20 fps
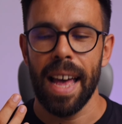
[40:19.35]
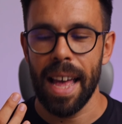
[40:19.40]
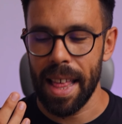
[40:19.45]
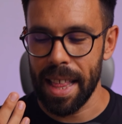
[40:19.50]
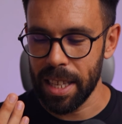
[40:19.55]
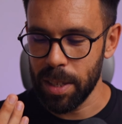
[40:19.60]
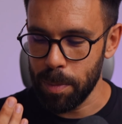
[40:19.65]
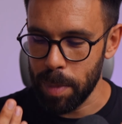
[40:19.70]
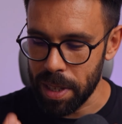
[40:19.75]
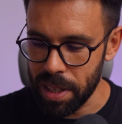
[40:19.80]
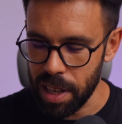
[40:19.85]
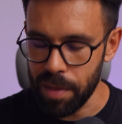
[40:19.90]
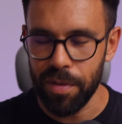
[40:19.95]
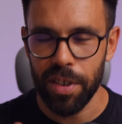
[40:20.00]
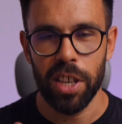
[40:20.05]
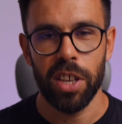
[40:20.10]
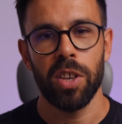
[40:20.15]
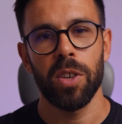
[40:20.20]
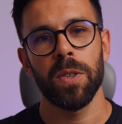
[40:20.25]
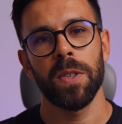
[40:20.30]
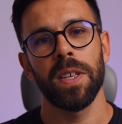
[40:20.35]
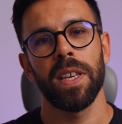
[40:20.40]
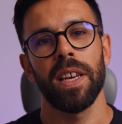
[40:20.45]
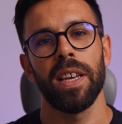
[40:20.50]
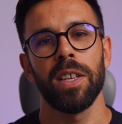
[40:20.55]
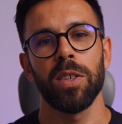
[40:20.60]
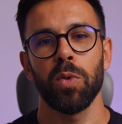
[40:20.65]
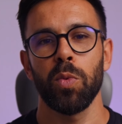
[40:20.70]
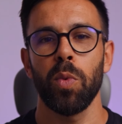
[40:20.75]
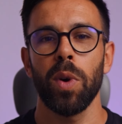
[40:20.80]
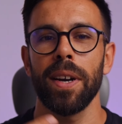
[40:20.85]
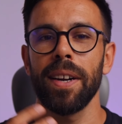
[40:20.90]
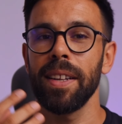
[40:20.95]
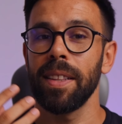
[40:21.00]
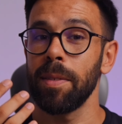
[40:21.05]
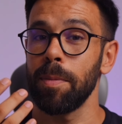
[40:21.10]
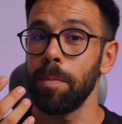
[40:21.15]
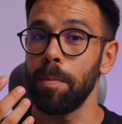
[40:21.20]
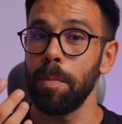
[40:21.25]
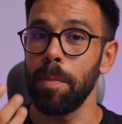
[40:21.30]
specific use case where
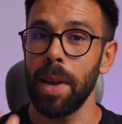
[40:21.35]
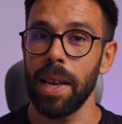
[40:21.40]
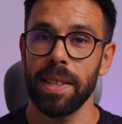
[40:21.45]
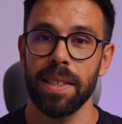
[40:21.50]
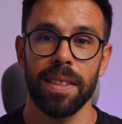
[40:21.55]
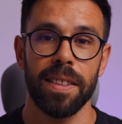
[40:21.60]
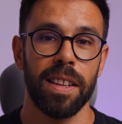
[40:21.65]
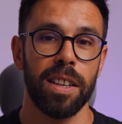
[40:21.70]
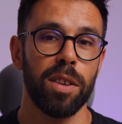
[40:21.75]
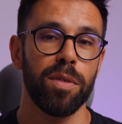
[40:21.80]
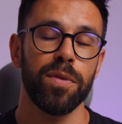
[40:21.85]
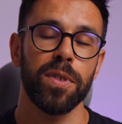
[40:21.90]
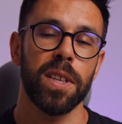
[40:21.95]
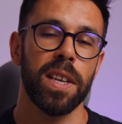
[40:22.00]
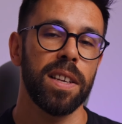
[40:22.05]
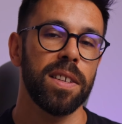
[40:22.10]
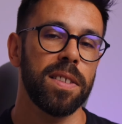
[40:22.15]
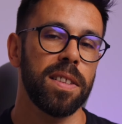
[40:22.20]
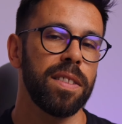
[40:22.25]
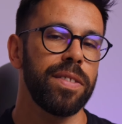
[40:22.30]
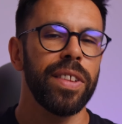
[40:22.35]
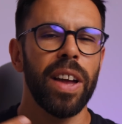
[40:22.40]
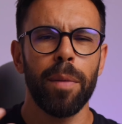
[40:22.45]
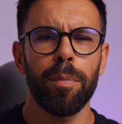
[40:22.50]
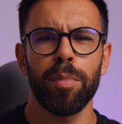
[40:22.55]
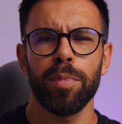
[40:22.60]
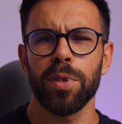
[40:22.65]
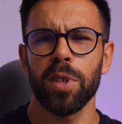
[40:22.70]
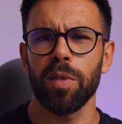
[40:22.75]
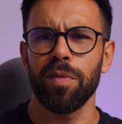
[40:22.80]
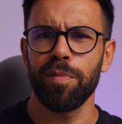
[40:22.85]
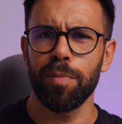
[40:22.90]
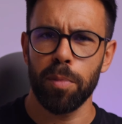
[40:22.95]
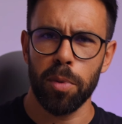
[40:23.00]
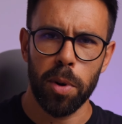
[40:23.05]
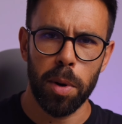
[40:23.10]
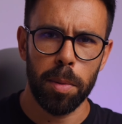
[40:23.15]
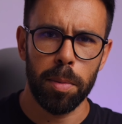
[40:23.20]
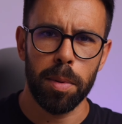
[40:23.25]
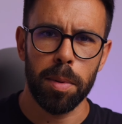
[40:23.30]
it makes a ton of sense, the types of
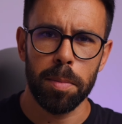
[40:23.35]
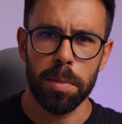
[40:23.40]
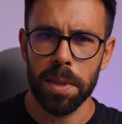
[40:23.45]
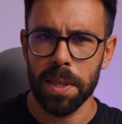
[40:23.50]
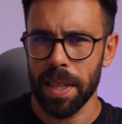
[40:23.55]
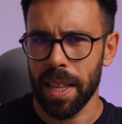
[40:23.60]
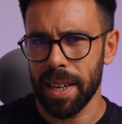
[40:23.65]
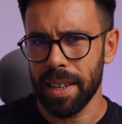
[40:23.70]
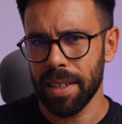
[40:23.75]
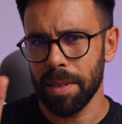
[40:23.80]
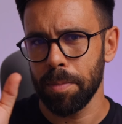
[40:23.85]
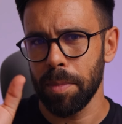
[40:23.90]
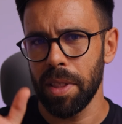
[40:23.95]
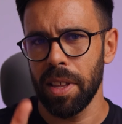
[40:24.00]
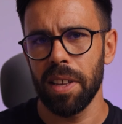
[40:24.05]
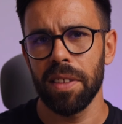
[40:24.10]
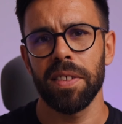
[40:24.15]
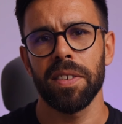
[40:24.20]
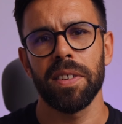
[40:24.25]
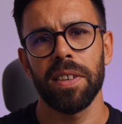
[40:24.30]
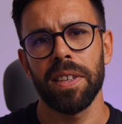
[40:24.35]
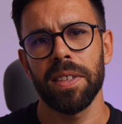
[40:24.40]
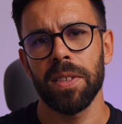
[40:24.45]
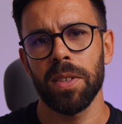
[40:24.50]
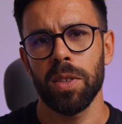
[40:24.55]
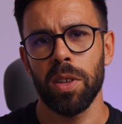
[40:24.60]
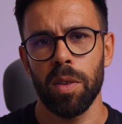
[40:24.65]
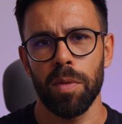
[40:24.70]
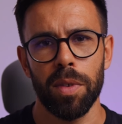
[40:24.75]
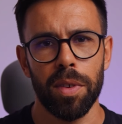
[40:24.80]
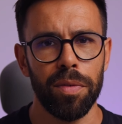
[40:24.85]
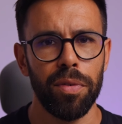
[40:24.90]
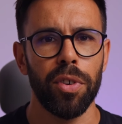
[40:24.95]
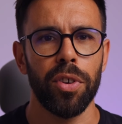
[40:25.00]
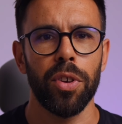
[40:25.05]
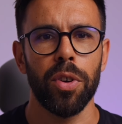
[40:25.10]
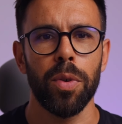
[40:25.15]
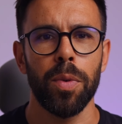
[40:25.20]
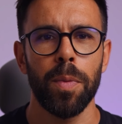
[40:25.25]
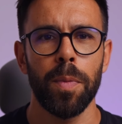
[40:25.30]
problems that MediatR is solving for
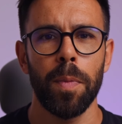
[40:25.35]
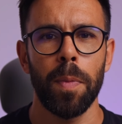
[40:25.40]
you.